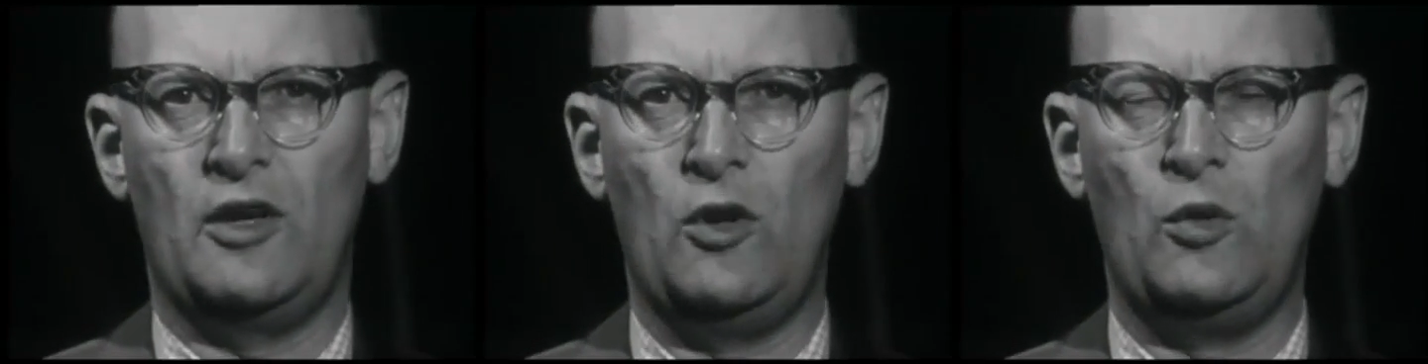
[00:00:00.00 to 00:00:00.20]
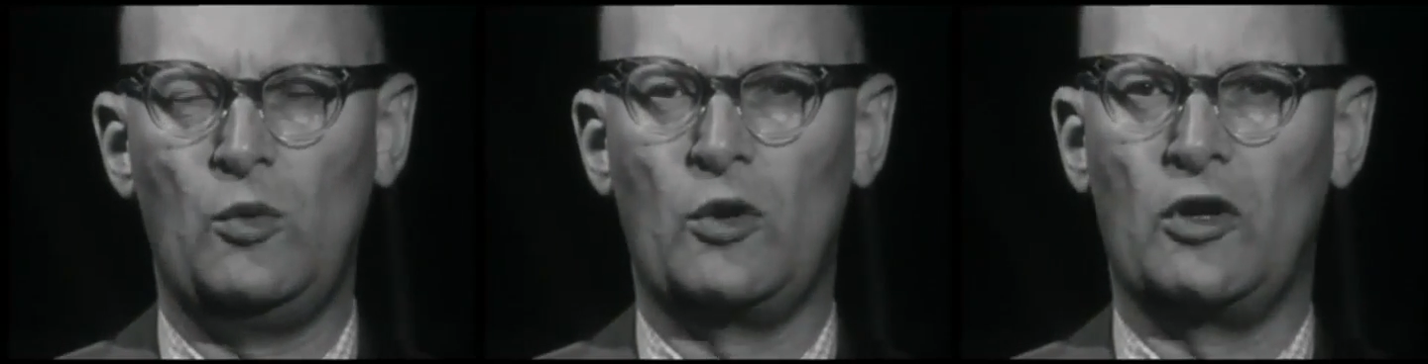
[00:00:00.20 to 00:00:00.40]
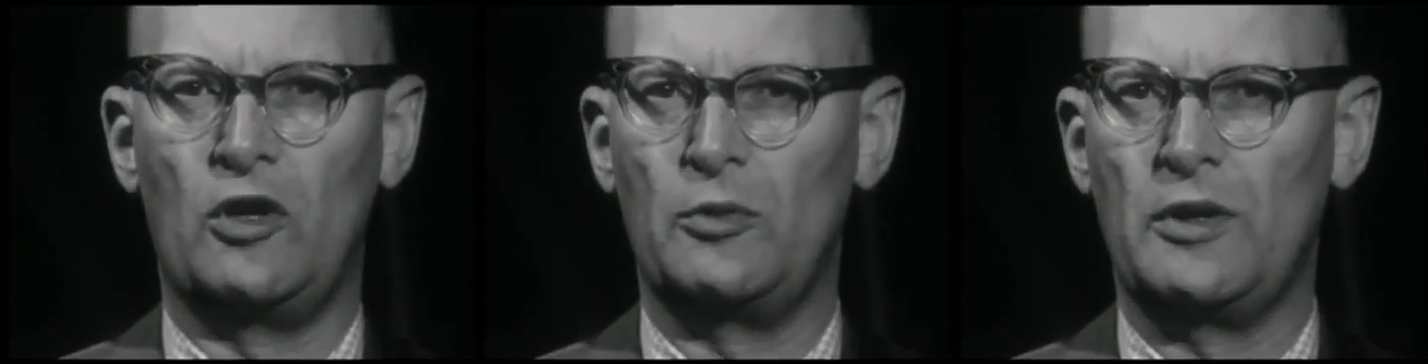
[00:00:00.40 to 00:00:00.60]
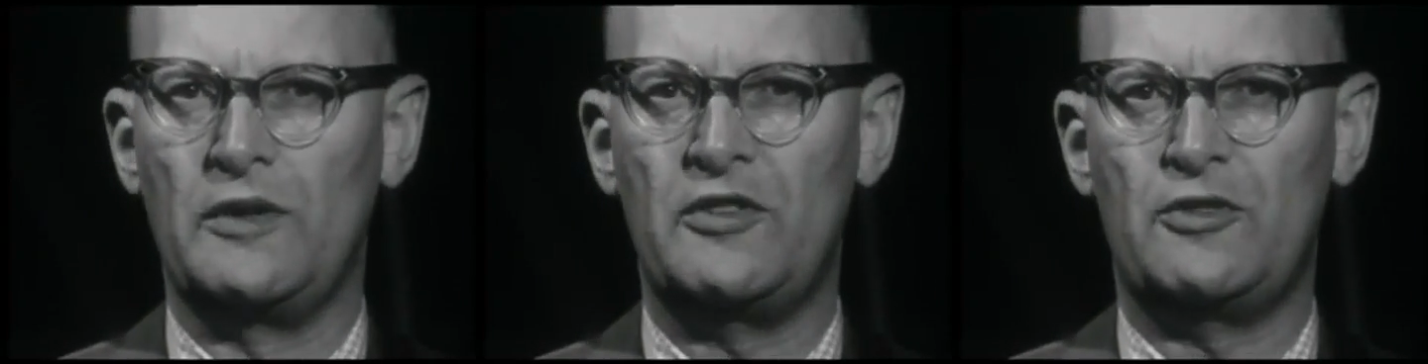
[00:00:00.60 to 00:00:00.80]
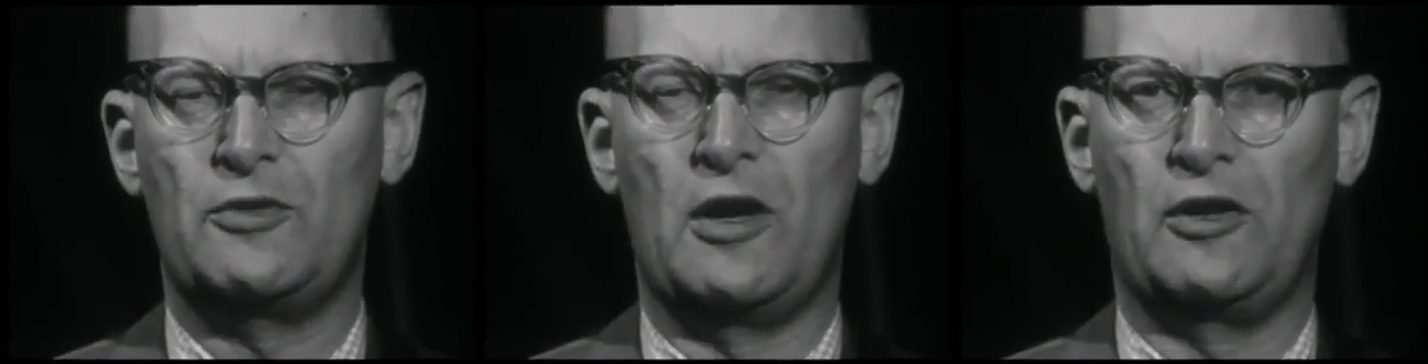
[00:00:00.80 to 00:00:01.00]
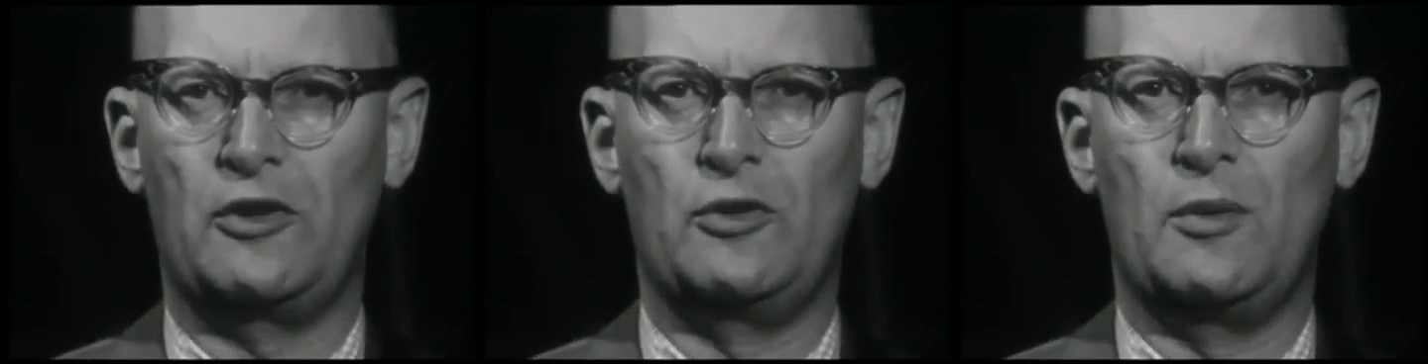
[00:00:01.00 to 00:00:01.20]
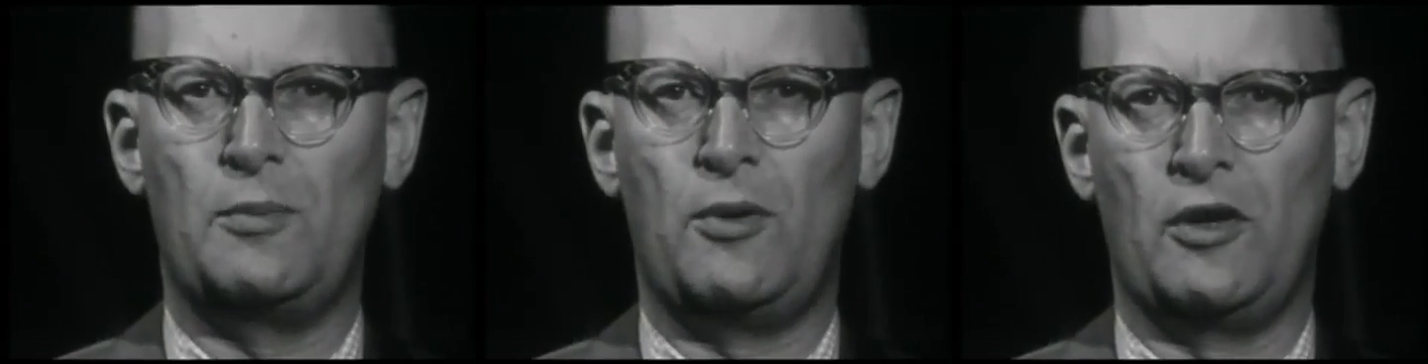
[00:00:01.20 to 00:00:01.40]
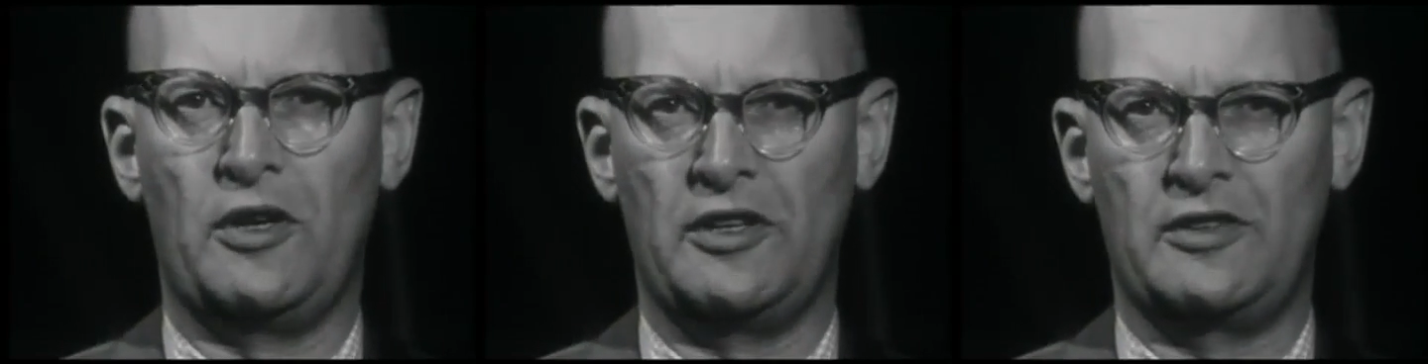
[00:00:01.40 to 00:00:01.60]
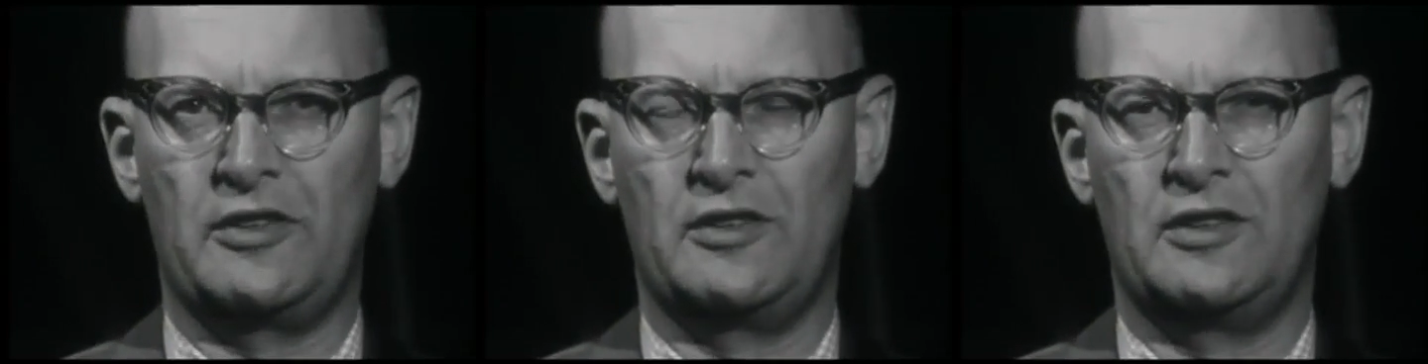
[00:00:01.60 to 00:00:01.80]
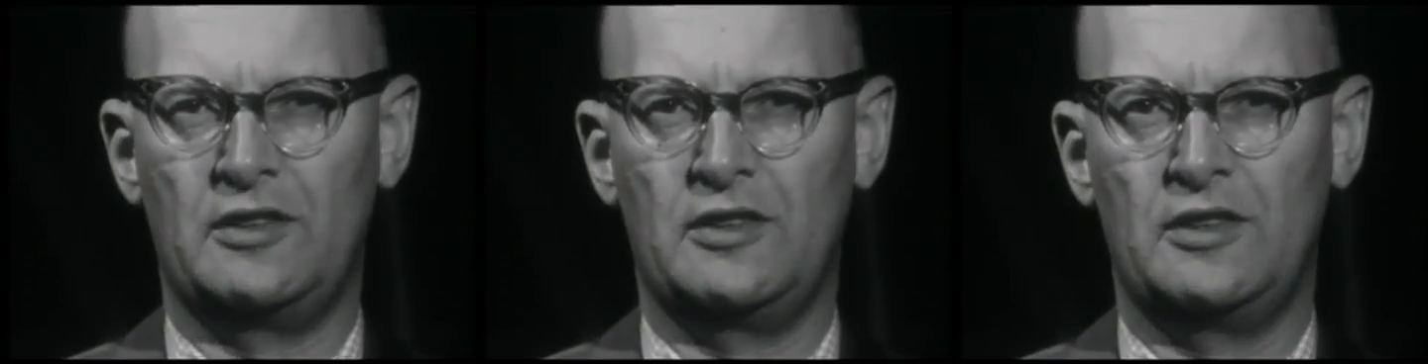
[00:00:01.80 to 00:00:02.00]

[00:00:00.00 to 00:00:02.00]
whole world will have shrunk to a point,